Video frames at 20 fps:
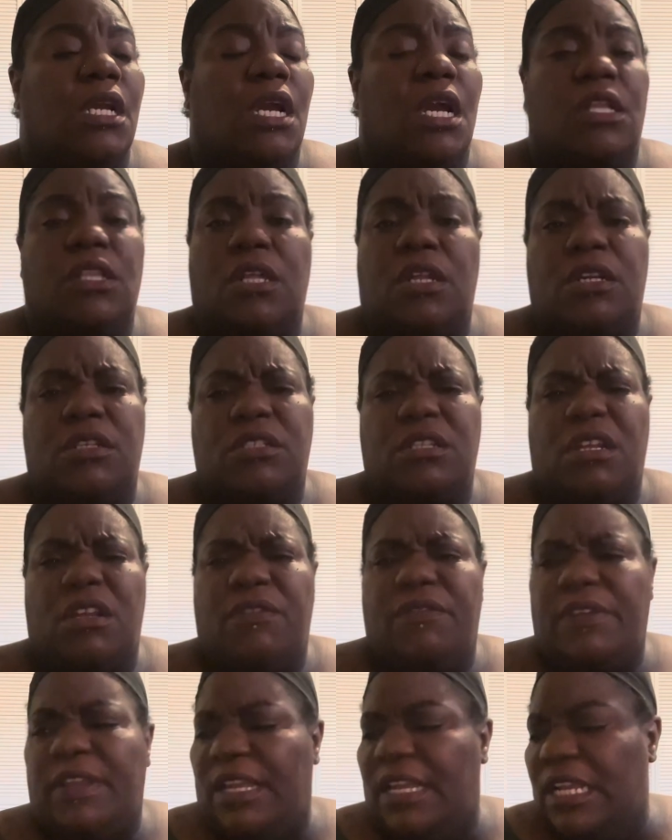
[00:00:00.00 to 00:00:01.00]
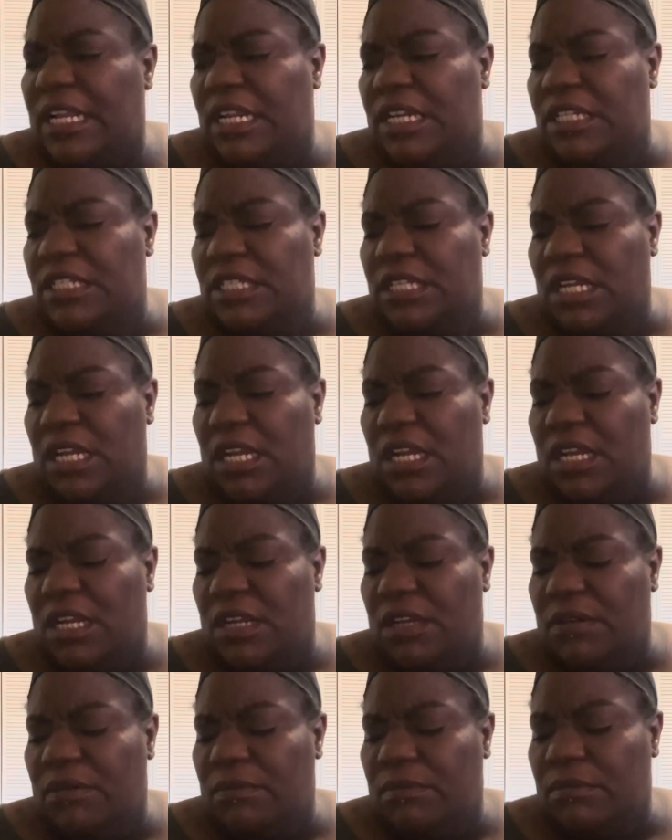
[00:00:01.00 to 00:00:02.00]
a lot of stuff. And
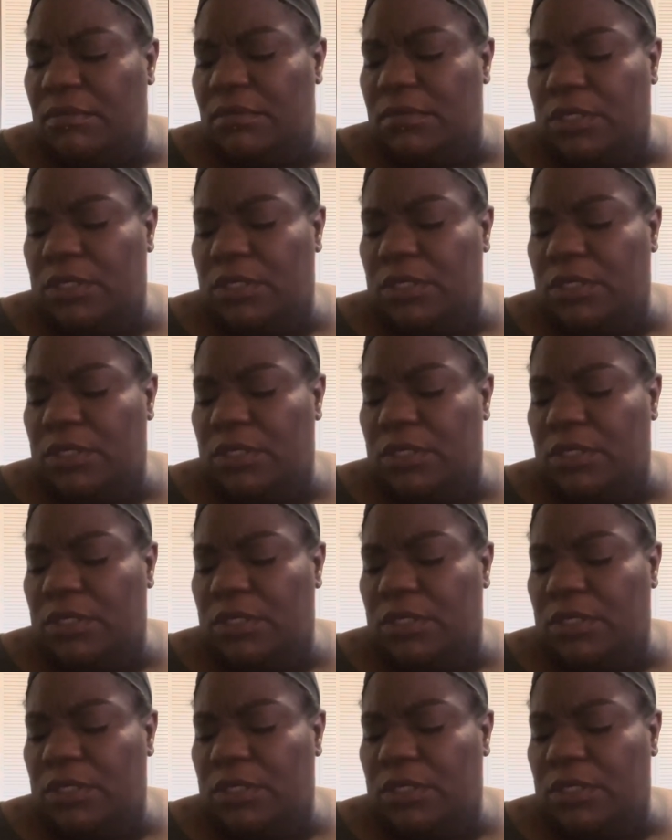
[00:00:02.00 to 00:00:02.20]
um,